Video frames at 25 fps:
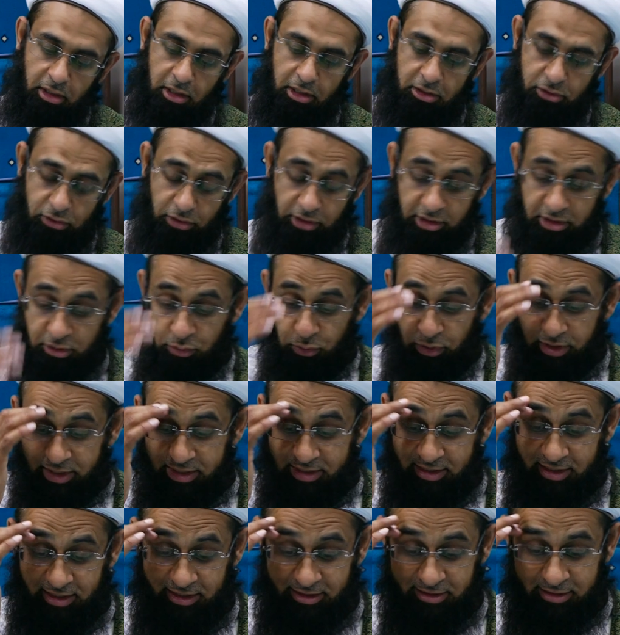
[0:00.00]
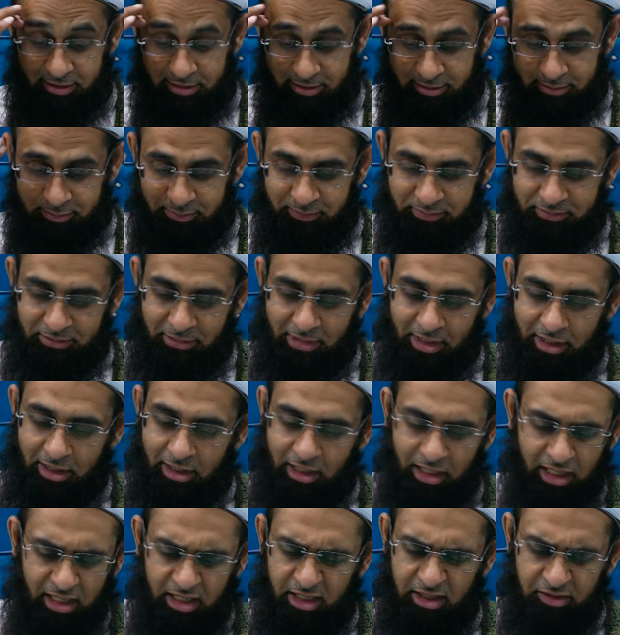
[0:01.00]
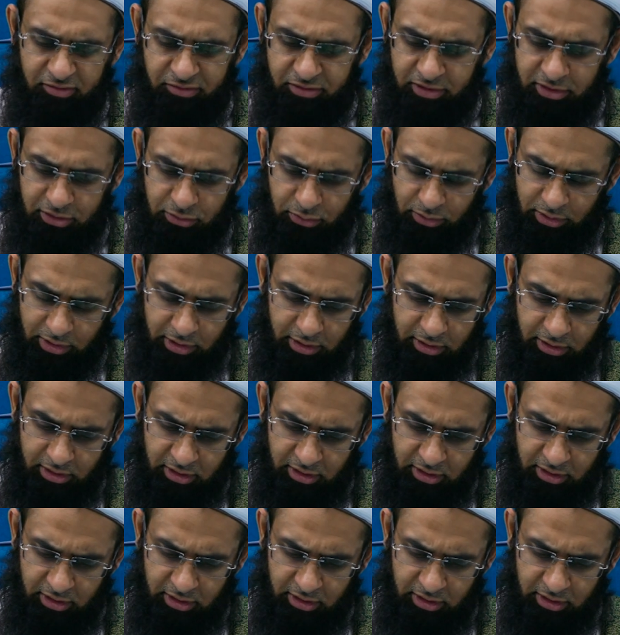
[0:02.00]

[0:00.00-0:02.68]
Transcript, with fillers: So this is what he says. I love this one.